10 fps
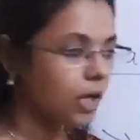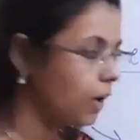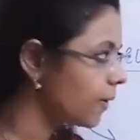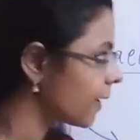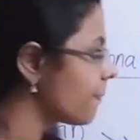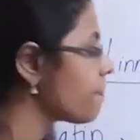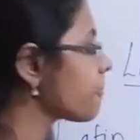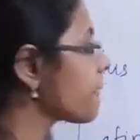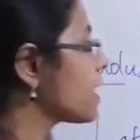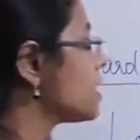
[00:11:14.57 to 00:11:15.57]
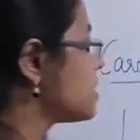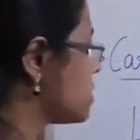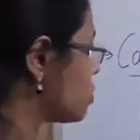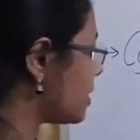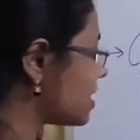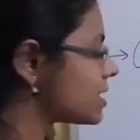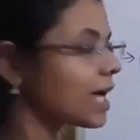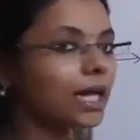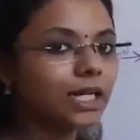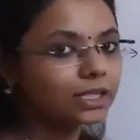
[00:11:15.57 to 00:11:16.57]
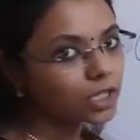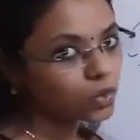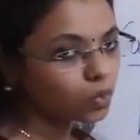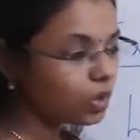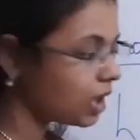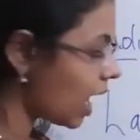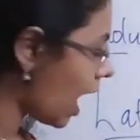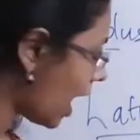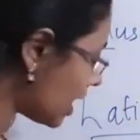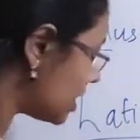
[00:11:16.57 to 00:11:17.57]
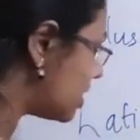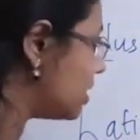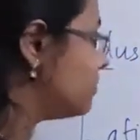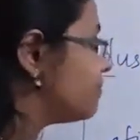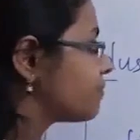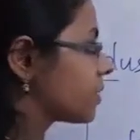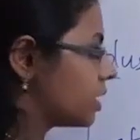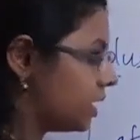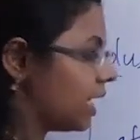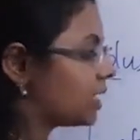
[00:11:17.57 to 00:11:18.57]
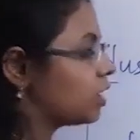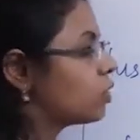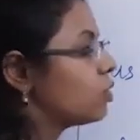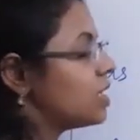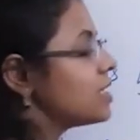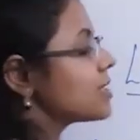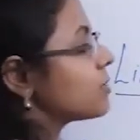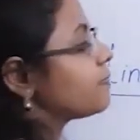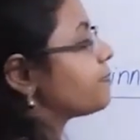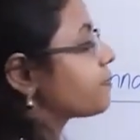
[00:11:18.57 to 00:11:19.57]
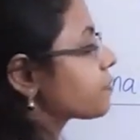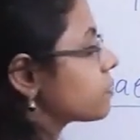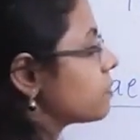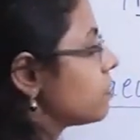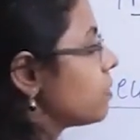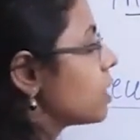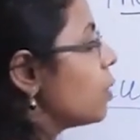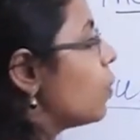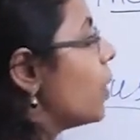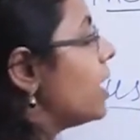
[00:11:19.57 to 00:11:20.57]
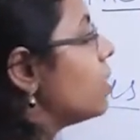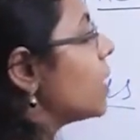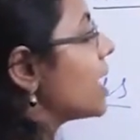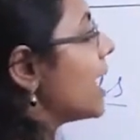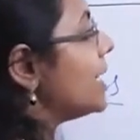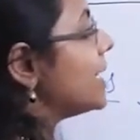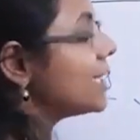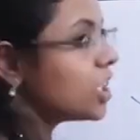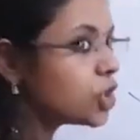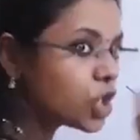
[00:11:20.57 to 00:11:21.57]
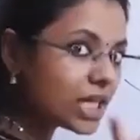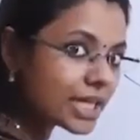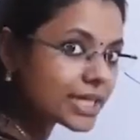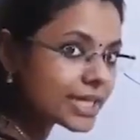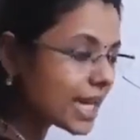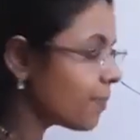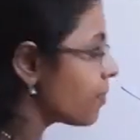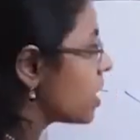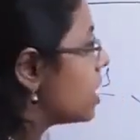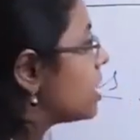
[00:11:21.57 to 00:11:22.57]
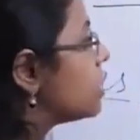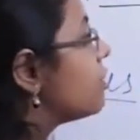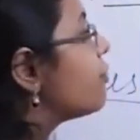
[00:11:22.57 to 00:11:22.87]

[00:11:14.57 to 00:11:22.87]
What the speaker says: Okay, so that's another rule. The other rule is when you are writing the genus name, the